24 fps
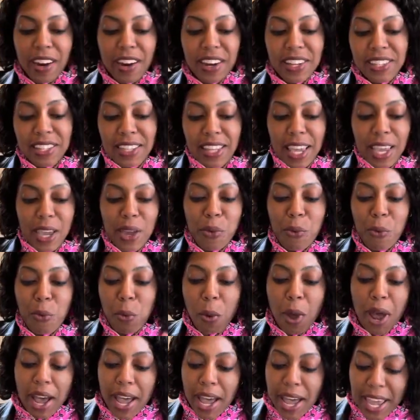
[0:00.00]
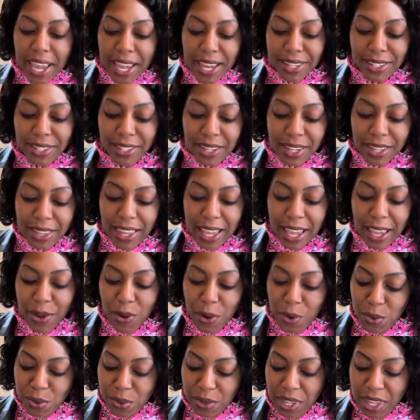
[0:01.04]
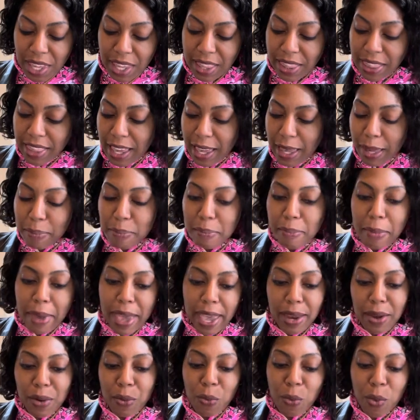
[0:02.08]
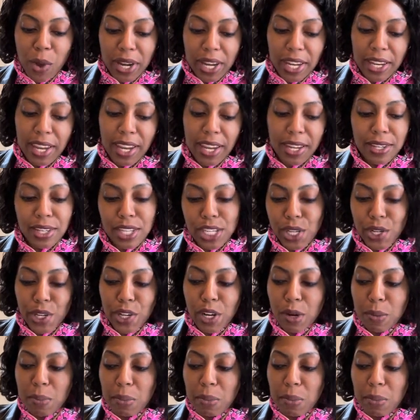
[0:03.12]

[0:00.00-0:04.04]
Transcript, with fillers: It's like, why did they only think men wanted interior